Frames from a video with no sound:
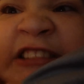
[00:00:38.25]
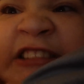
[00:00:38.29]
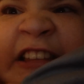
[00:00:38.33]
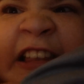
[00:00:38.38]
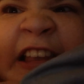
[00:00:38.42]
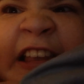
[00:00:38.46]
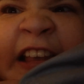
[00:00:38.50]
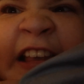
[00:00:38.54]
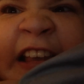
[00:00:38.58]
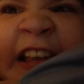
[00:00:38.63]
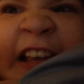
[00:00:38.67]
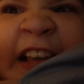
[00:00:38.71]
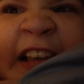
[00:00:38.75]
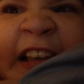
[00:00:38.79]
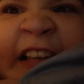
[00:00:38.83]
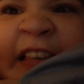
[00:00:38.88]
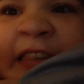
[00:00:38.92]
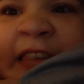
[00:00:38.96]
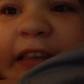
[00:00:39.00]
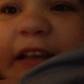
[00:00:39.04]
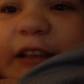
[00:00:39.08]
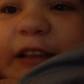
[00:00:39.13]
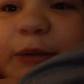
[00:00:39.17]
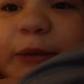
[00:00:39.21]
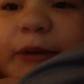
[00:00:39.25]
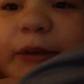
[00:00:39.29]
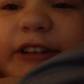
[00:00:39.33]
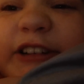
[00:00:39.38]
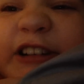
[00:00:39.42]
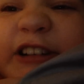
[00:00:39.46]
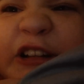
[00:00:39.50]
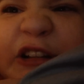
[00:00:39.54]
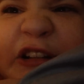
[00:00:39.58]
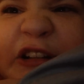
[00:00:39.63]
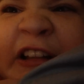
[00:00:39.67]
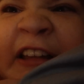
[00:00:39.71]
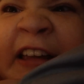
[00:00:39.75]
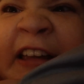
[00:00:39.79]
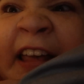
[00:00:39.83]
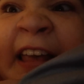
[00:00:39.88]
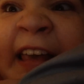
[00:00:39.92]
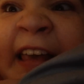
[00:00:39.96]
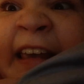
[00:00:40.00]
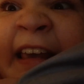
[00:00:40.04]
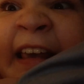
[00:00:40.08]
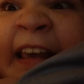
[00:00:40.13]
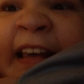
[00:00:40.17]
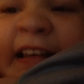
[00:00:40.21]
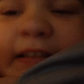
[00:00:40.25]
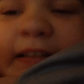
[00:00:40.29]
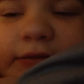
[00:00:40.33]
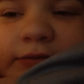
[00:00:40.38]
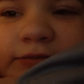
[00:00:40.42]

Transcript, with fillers: Mm. that's what you're gonna look like. Eh.